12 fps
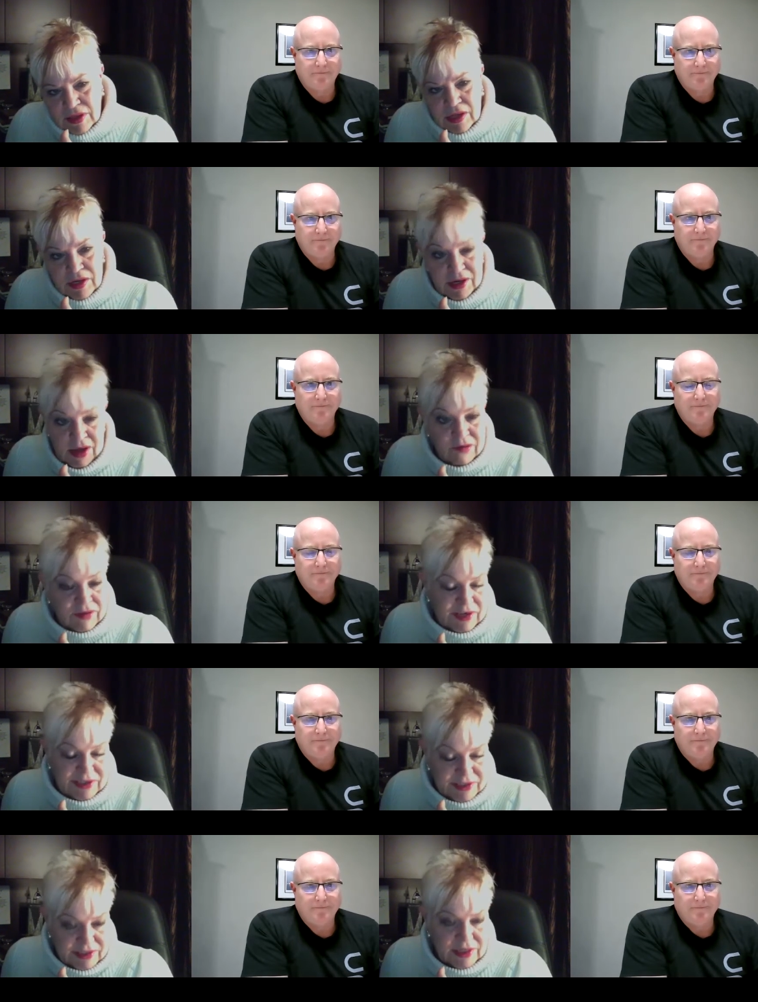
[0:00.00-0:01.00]
Speaker 1: now
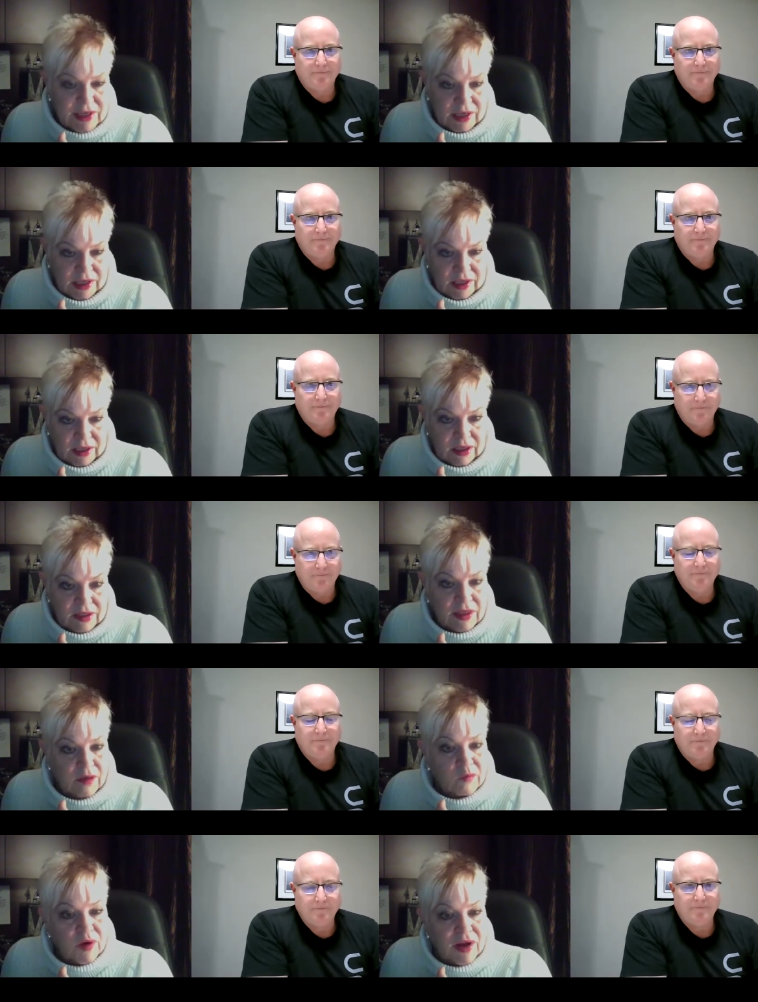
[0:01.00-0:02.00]
they see
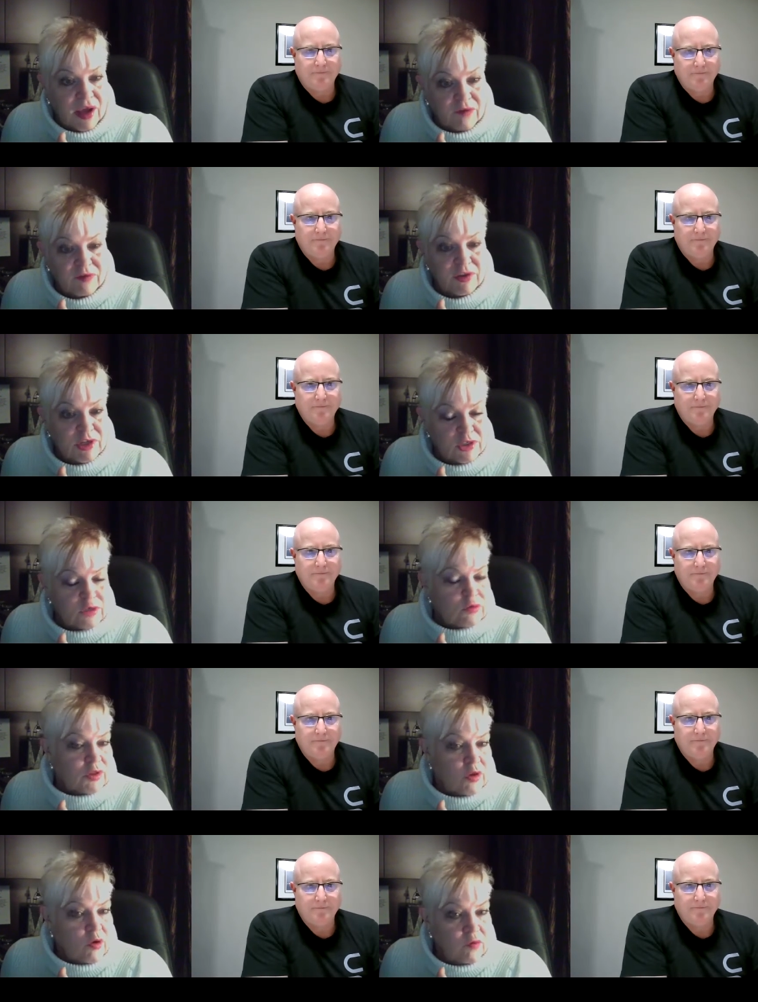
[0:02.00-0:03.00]
that whatever they do
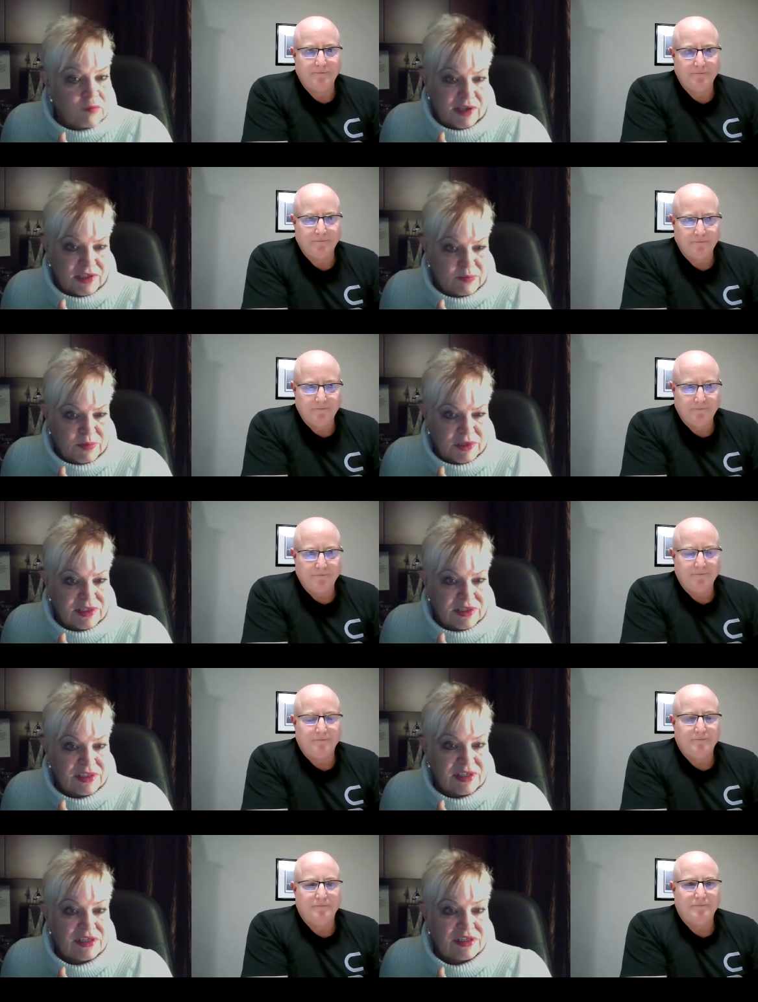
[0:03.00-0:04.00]
in the home-based
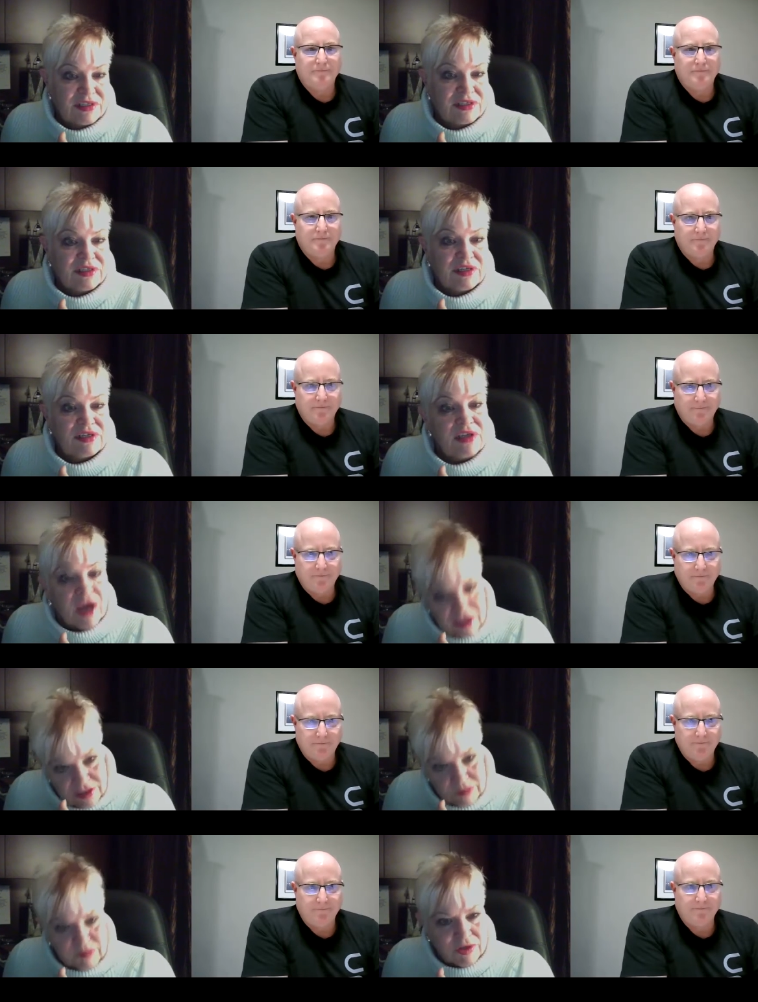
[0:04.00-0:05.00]
business is
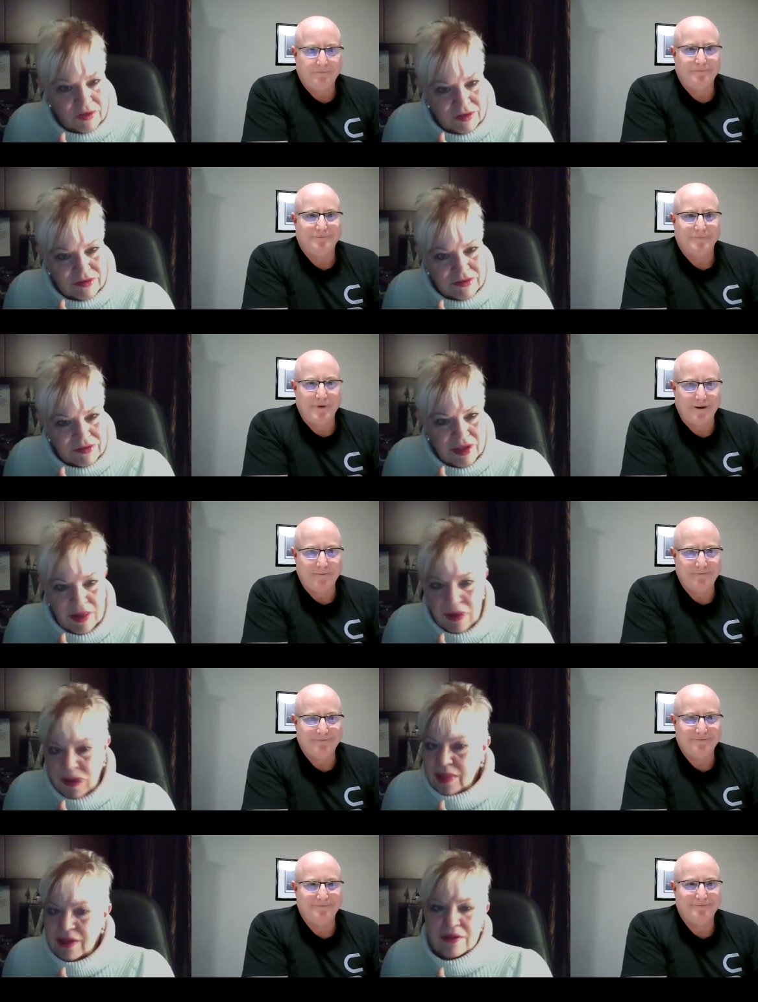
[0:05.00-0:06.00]
deductible.
Speaker 2: Yeah.
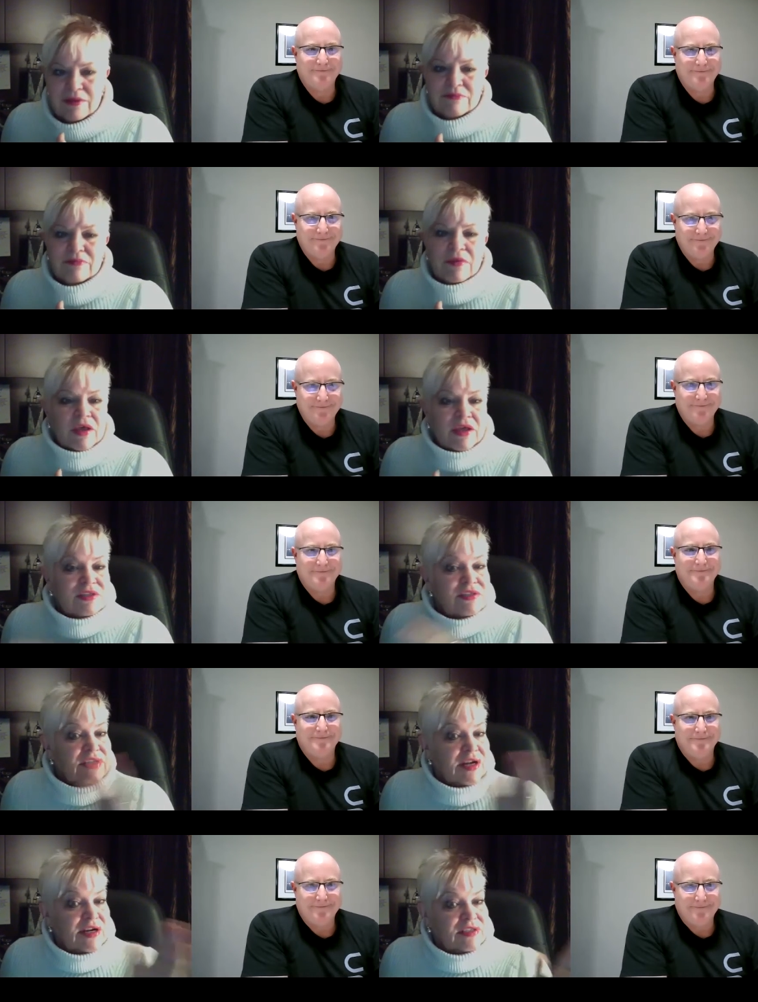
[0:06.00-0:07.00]

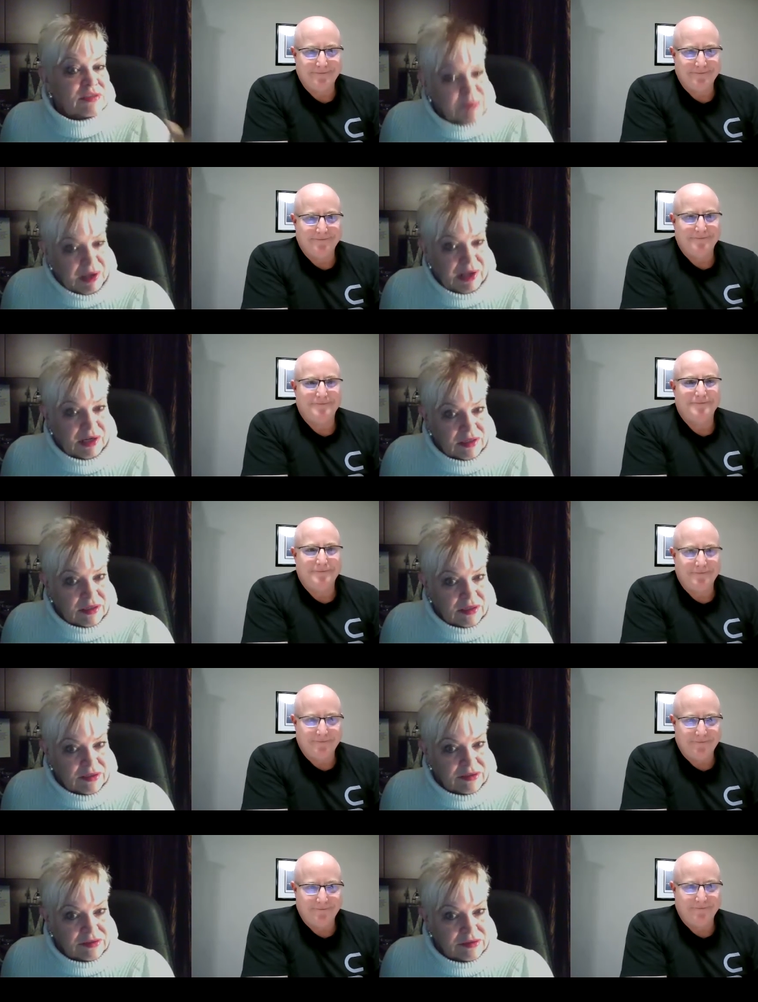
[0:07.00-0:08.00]
Speaker 1: Instead of spend.
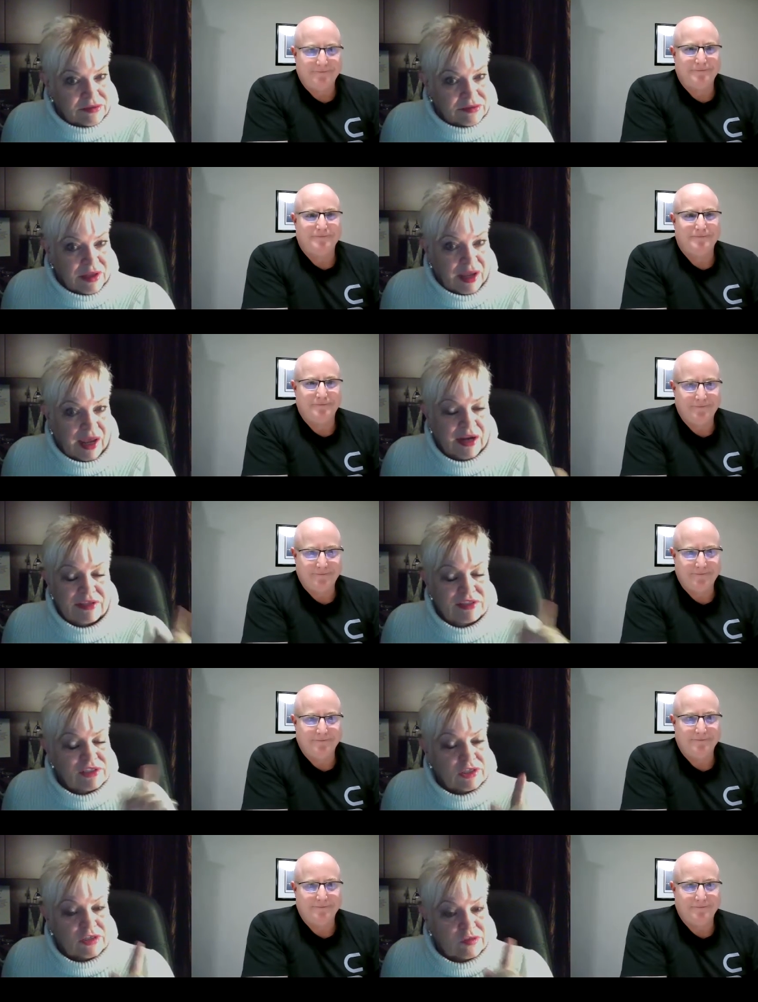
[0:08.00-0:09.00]
And
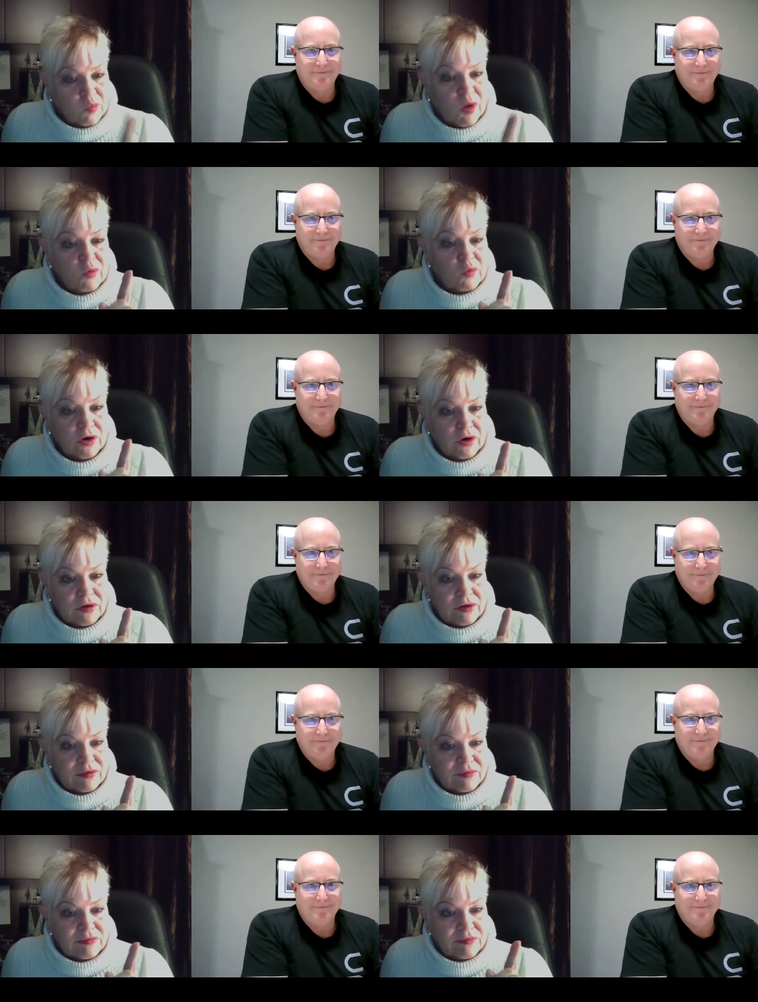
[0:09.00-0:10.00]
it's just one word.
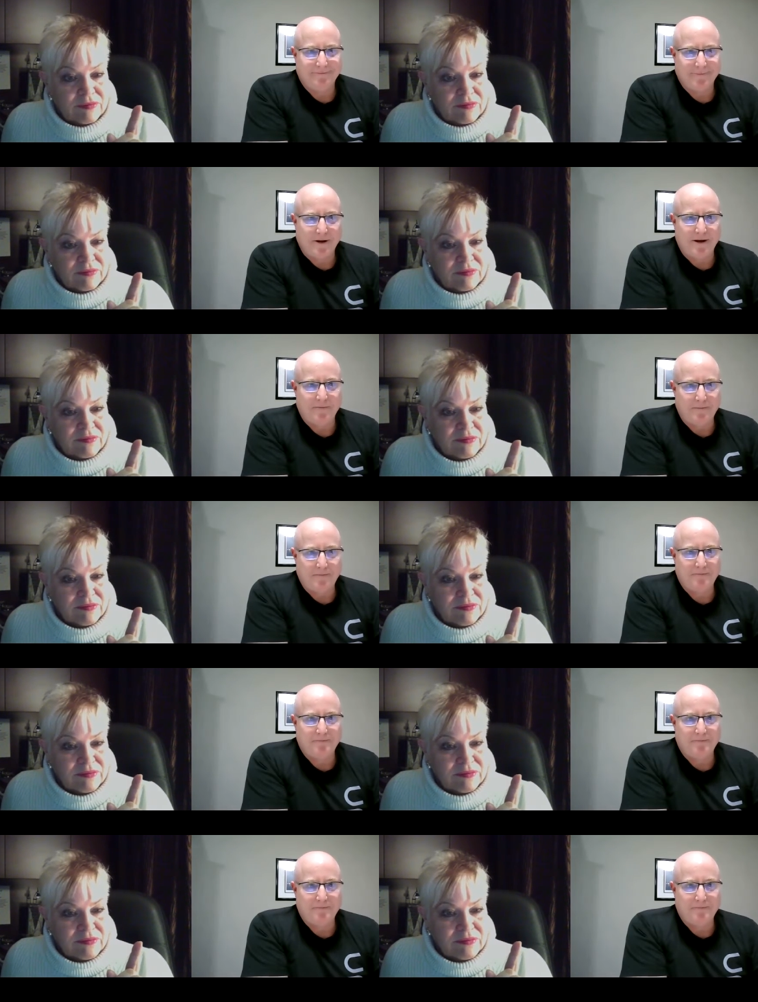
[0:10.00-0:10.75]
Speaker 2: Yeah.